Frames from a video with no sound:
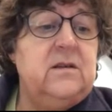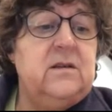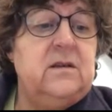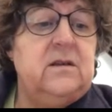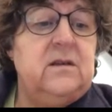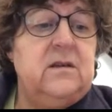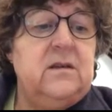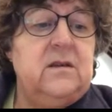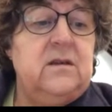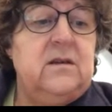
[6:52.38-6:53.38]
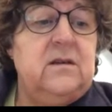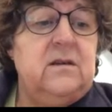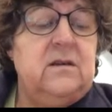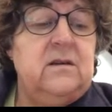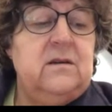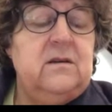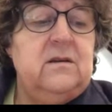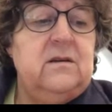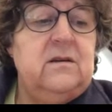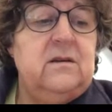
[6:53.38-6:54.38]

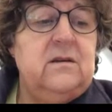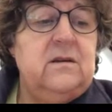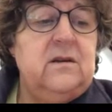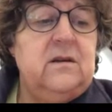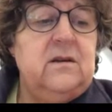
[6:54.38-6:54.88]
Nobody speaks.